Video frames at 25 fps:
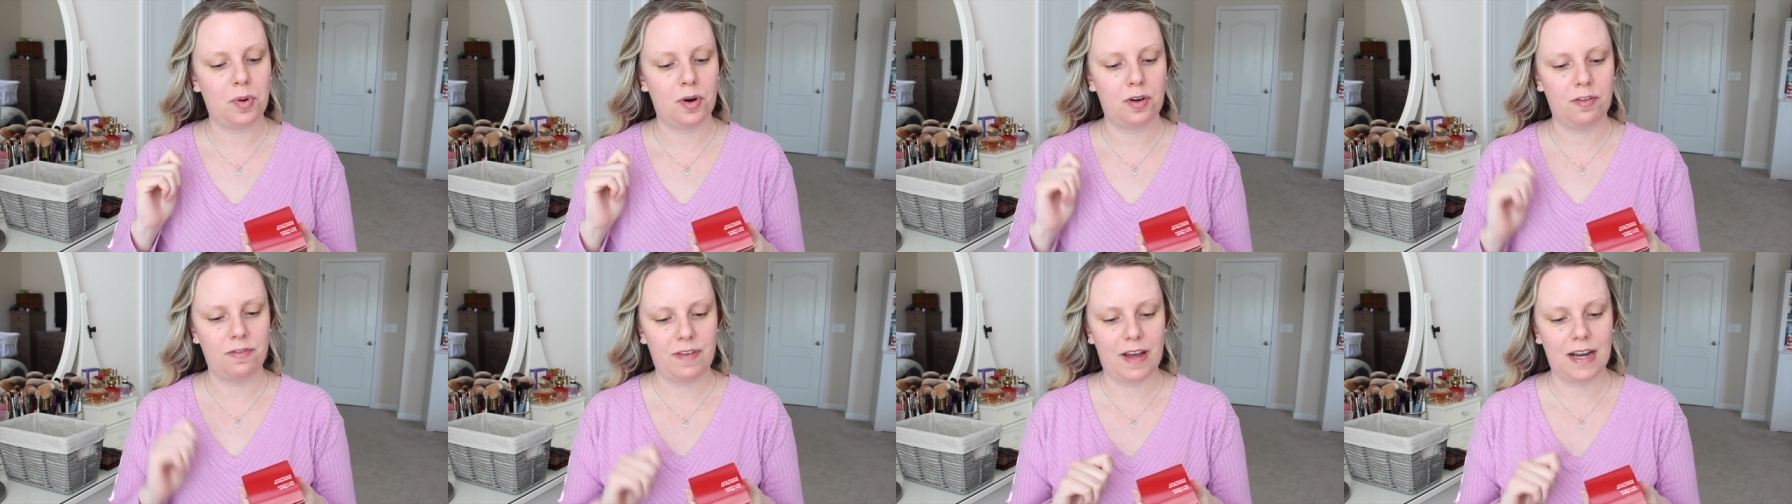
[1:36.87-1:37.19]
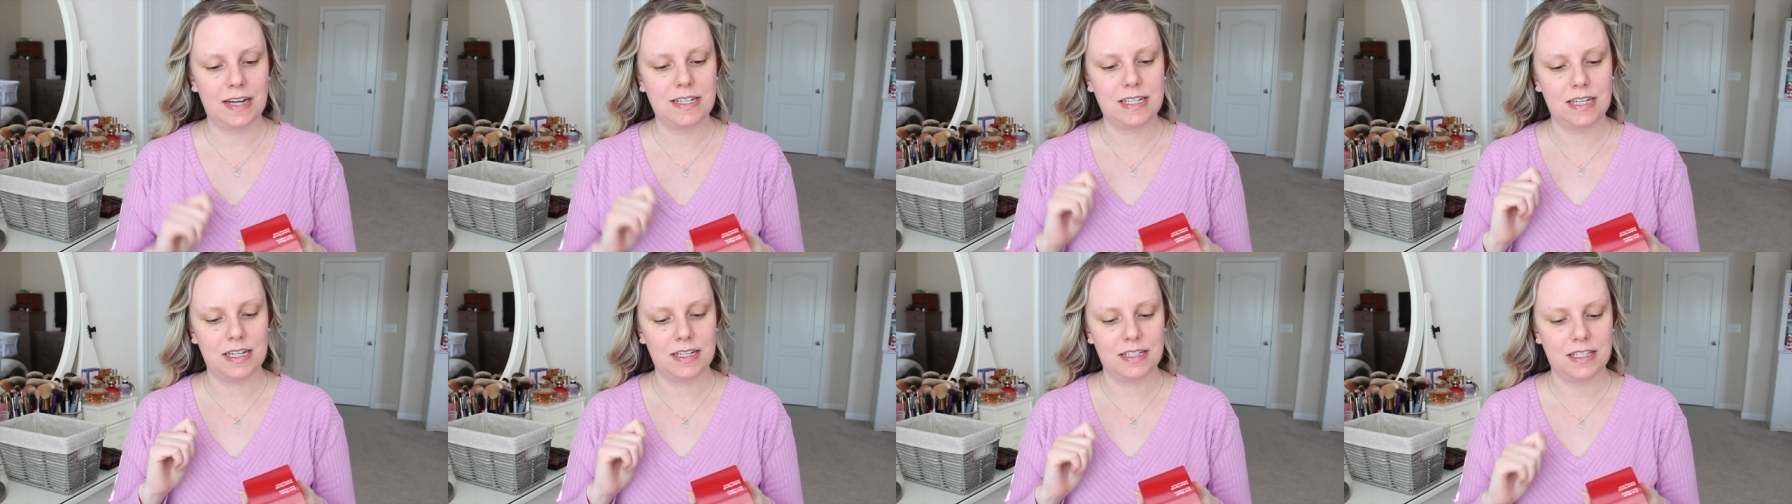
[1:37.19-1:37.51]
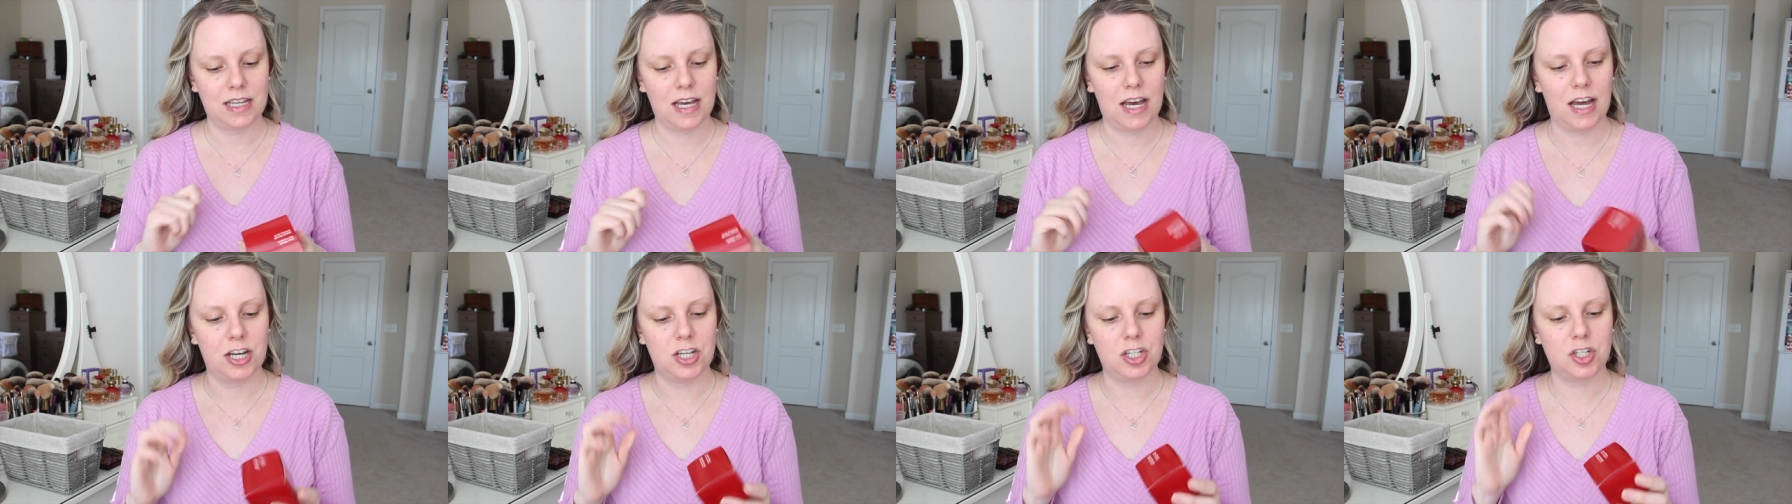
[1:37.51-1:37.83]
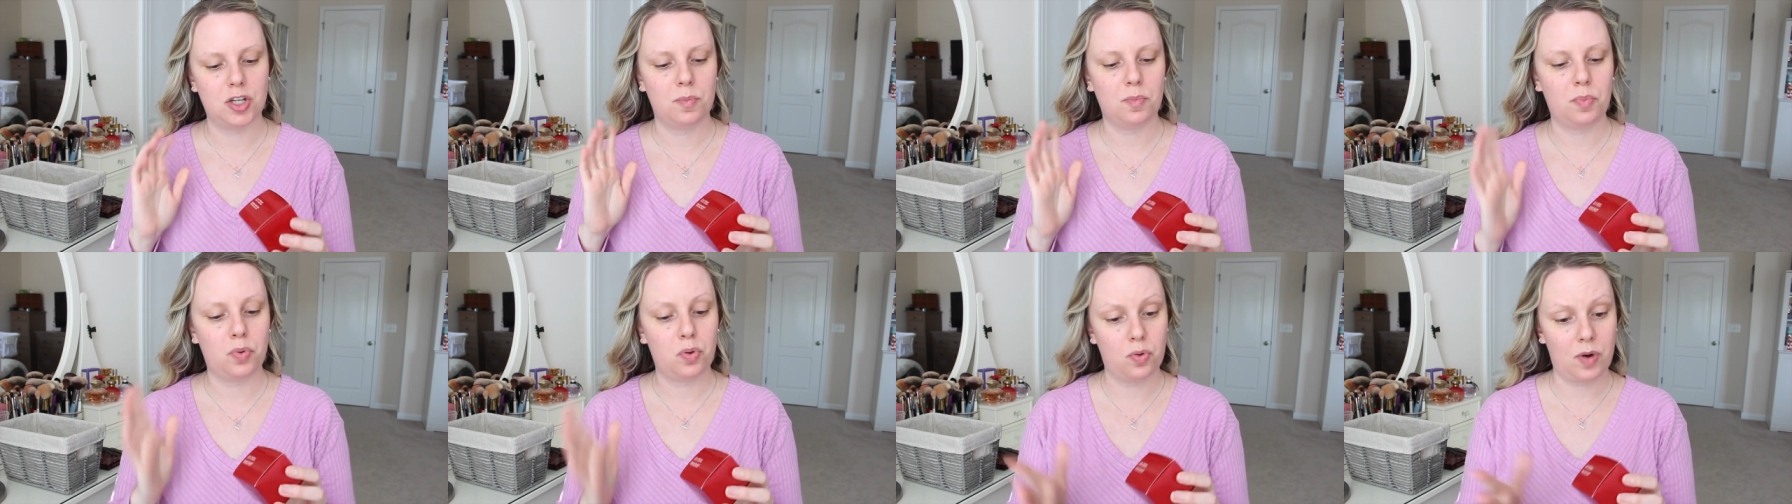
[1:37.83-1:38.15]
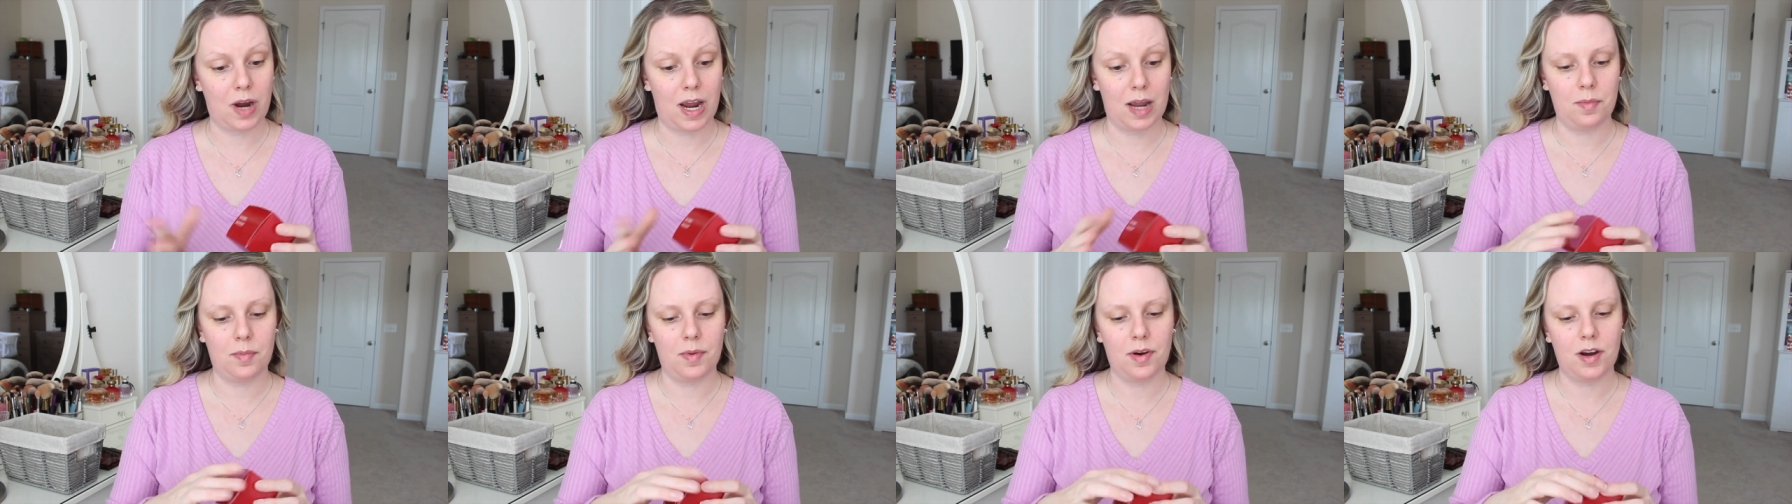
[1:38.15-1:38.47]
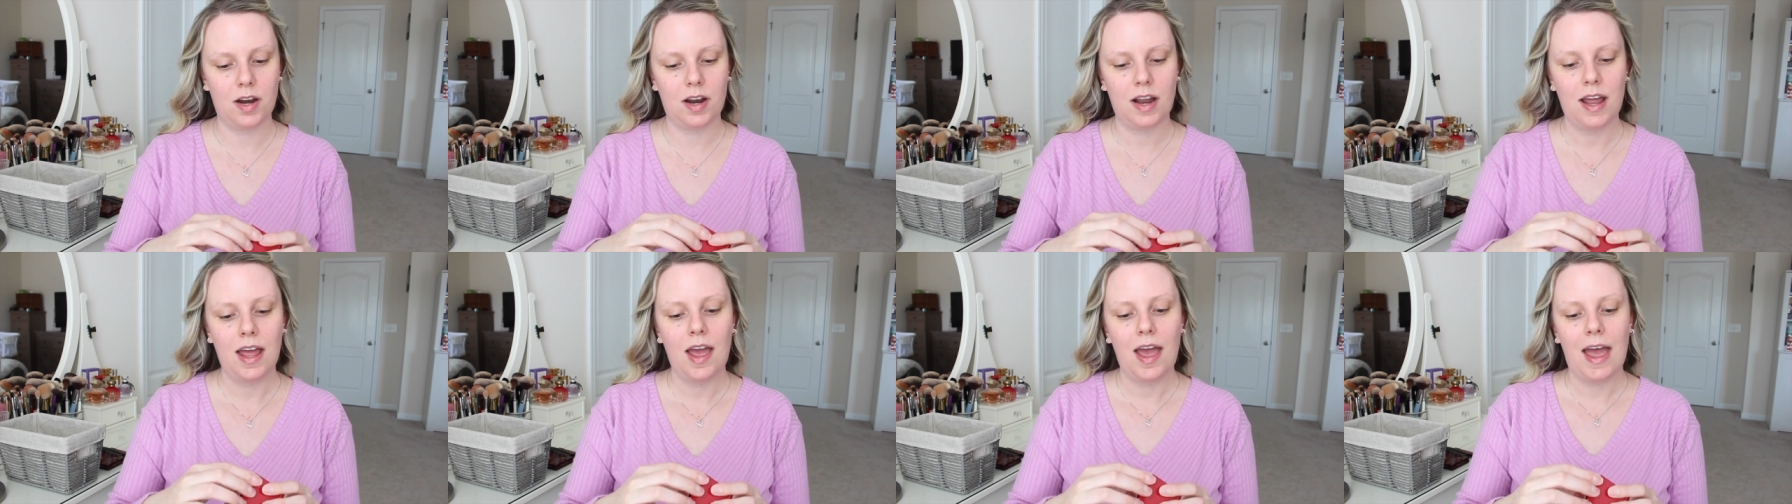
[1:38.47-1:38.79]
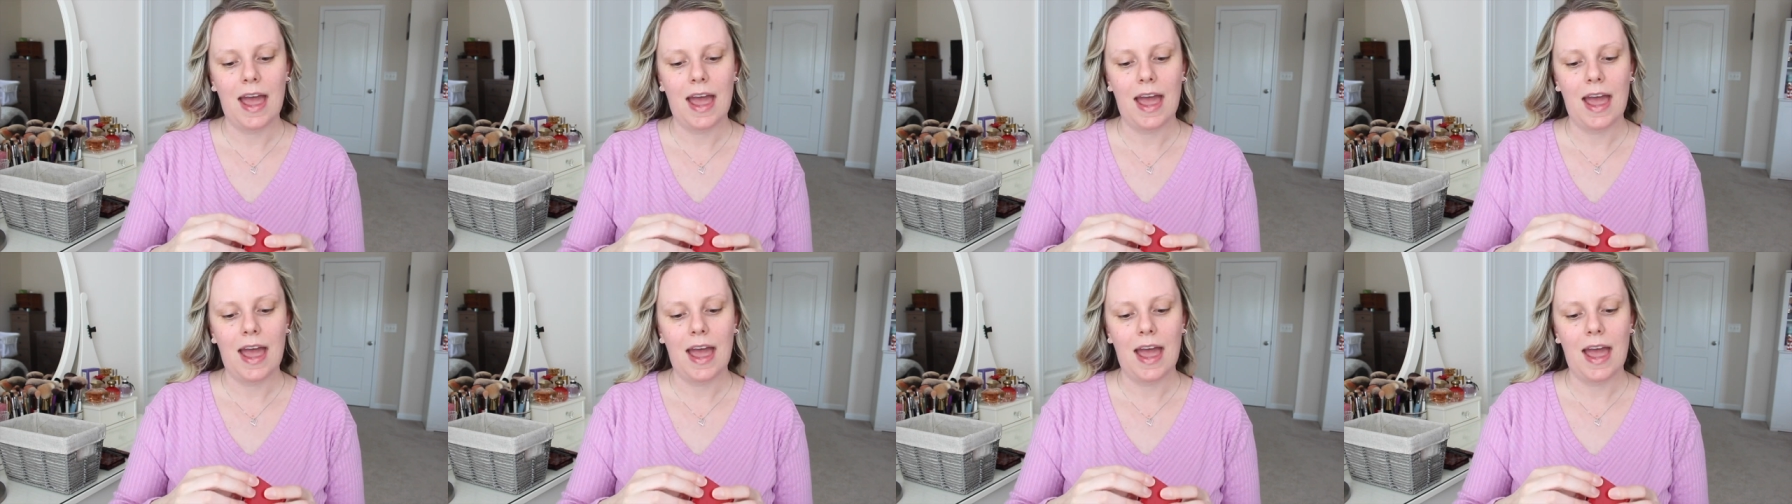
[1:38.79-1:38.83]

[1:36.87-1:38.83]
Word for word: Perfecting Touch Primer.